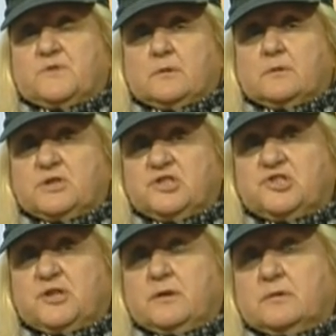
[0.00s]

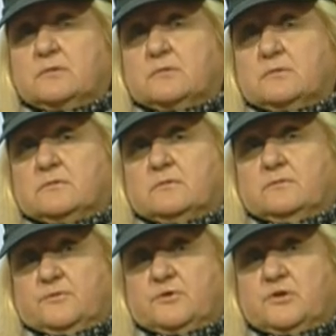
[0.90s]
teaching,
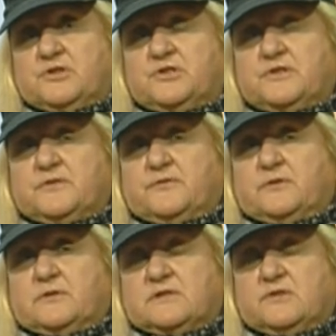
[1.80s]
for teaching
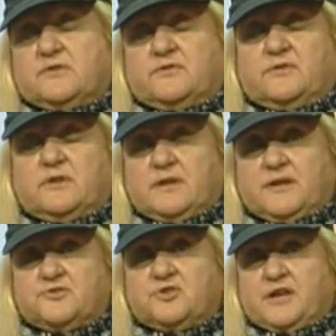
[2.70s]
certificate. I
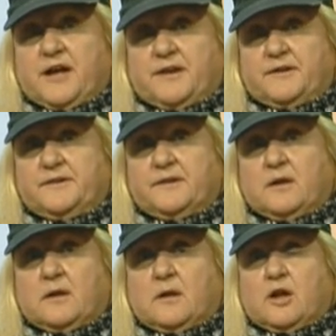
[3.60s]
actually got it
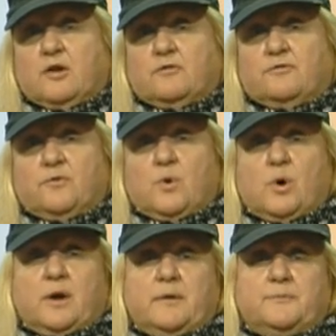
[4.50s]

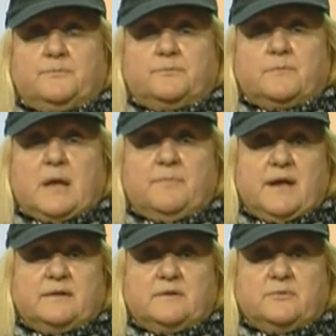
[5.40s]
for
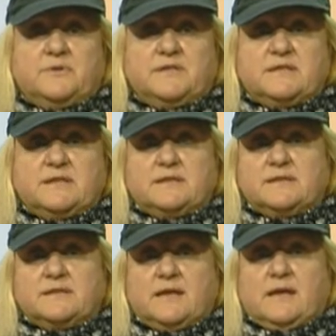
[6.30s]
applied
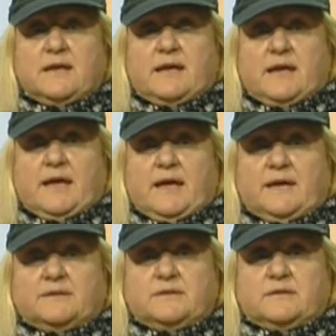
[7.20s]
linguistics and